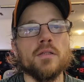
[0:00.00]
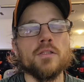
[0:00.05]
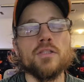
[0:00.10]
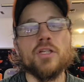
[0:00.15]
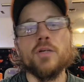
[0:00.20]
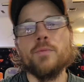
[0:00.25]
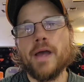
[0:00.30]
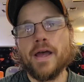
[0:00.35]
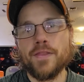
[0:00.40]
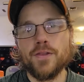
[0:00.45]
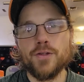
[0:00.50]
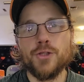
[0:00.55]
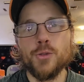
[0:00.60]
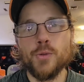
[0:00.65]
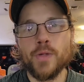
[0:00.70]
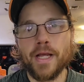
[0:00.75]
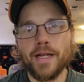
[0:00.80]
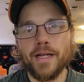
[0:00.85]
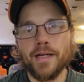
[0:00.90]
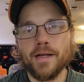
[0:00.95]
Too bad the
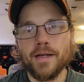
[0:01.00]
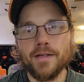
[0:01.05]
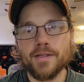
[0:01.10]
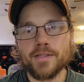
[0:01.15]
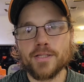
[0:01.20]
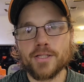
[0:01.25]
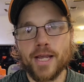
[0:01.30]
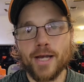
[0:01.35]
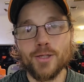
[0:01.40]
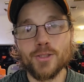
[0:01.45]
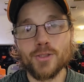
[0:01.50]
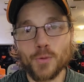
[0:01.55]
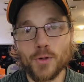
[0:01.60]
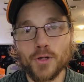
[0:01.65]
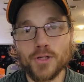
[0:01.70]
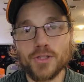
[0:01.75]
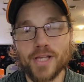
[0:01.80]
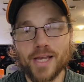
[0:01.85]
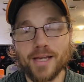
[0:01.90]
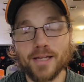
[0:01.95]
299 doesn't count
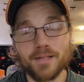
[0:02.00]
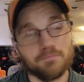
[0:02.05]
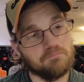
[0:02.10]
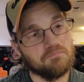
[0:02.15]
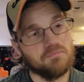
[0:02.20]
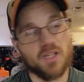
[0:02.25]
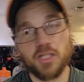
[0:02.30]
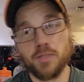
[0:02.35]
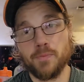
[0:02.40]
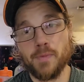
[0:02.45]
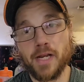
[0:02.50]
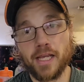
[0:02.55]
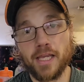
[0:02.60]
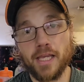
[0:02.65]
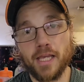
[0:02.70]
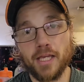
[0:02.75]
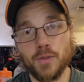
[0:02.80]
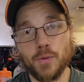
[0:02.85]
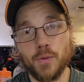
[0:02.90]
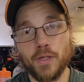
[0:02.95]
towards that. Doesn't mean I
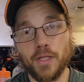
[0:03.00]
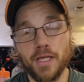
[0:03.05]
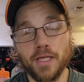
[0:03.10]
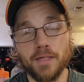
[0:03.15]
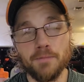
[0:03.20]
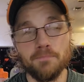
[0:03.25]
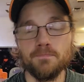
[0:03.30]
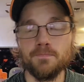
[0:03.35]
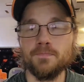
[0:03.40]
can't do it again.